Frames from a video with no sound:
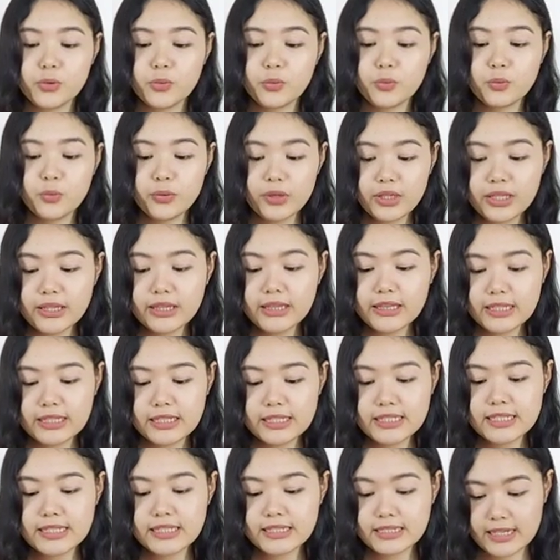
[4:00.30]
So, with
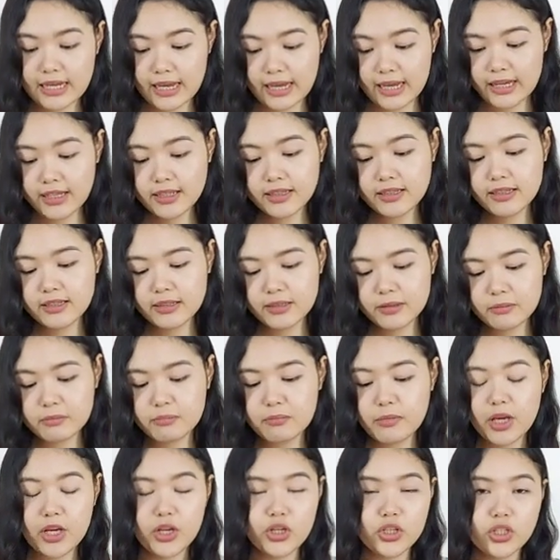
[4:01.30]
this set,
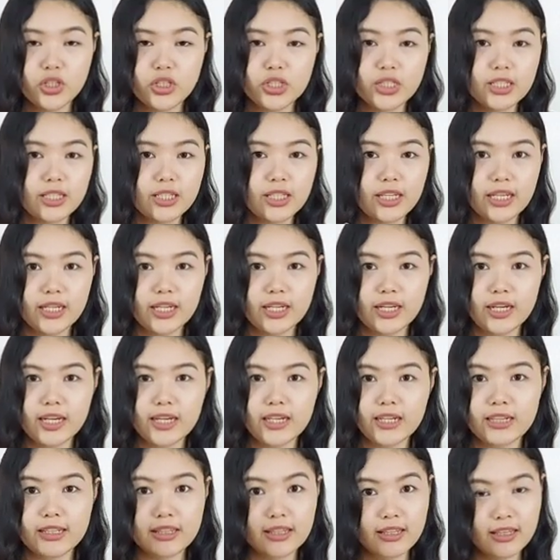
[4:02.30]
meron ka
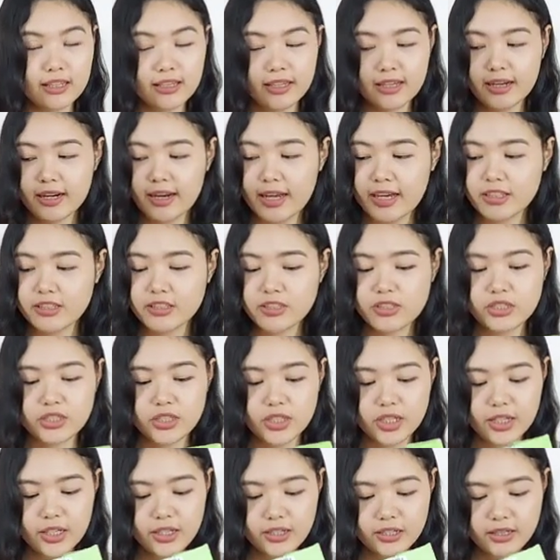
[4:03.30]
na
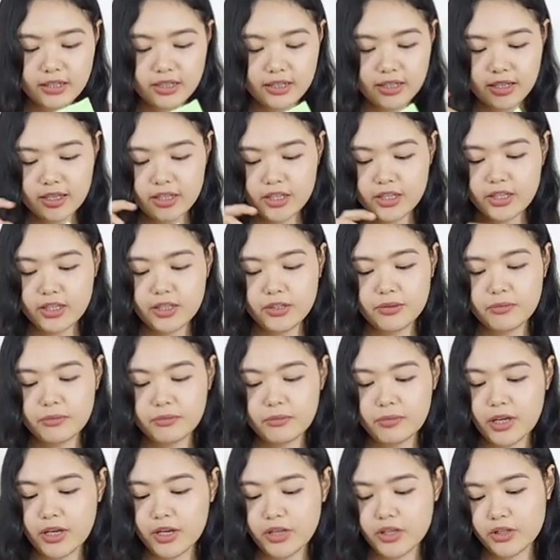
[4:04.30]
cleanser,
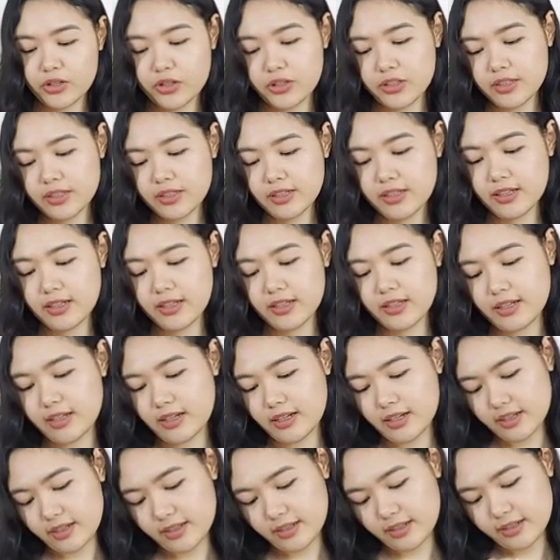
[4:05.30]
meron ka
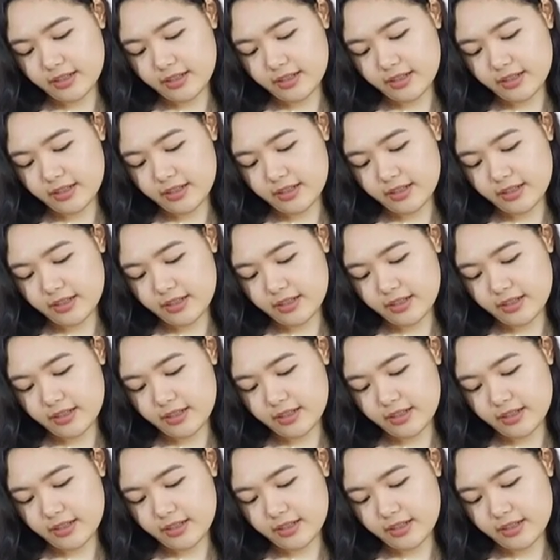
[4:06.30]
na